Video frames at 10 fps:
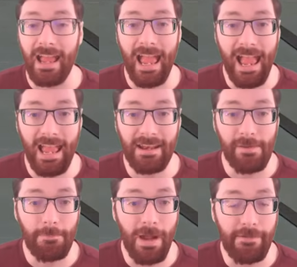and
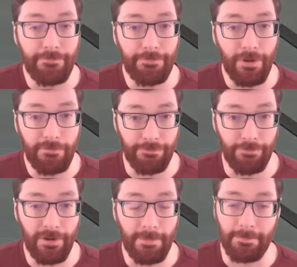my front
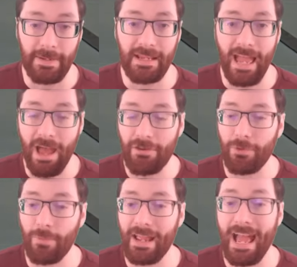foot being out of the
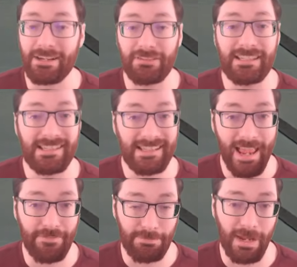way actually
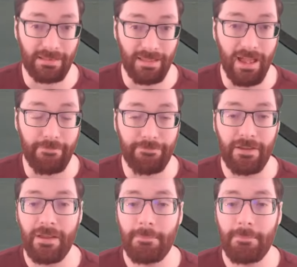saves my life.